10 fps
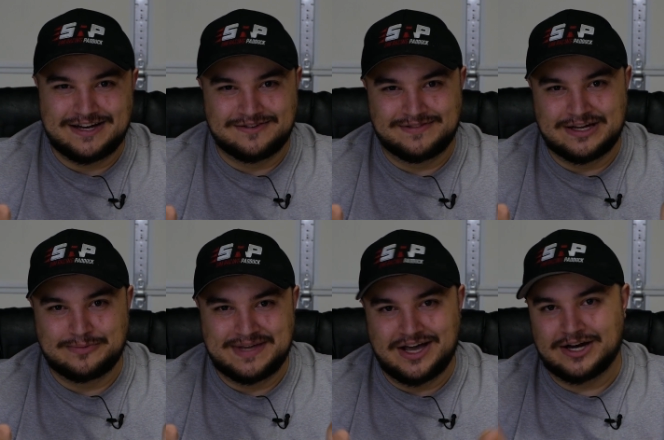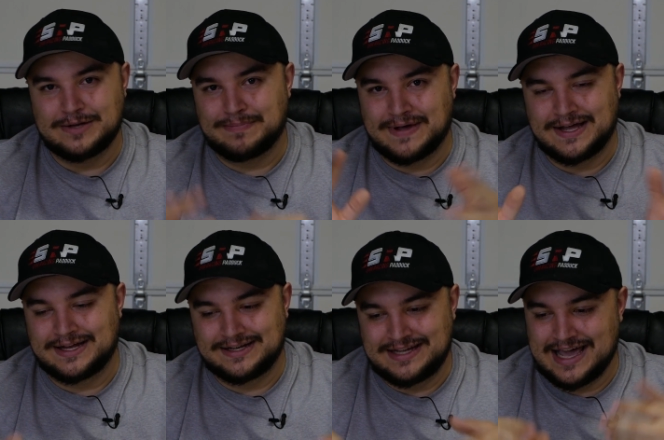of their Miata,
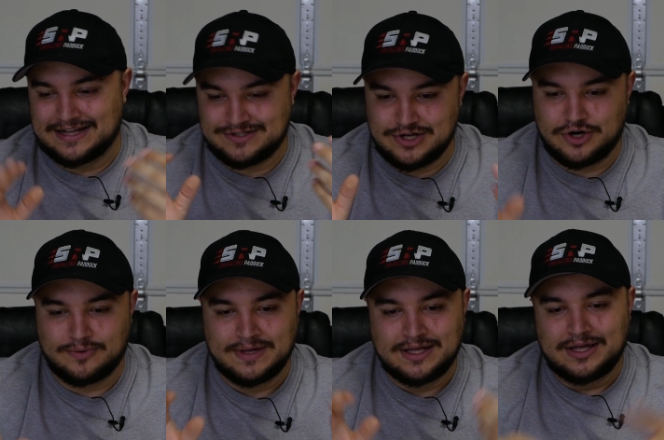but yeah, so